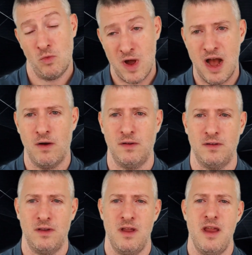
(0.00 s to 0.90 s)
Well,
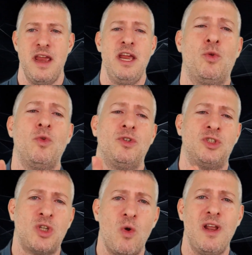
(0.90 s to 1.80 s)
it would
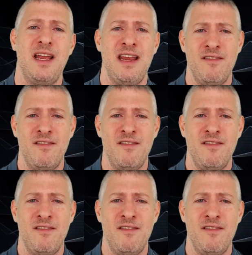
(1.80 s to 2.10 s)
solely